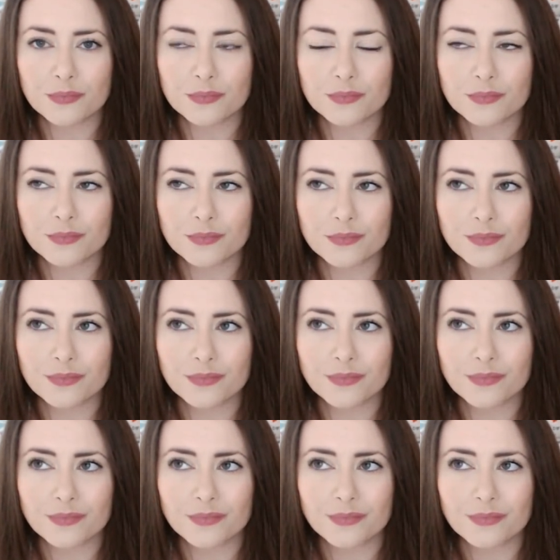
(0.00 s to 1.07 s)

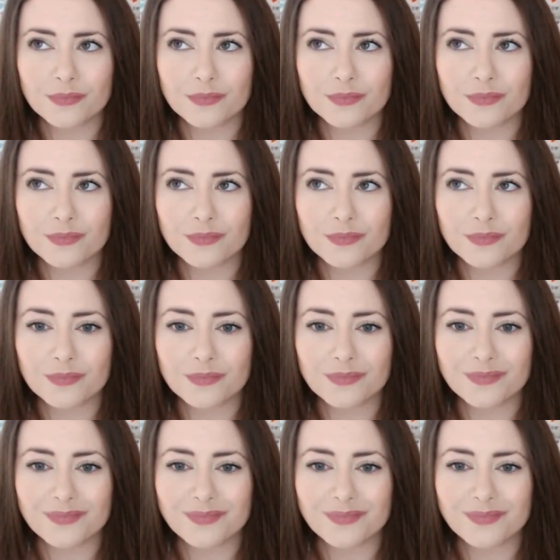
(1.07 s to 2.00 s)
(no one is talking)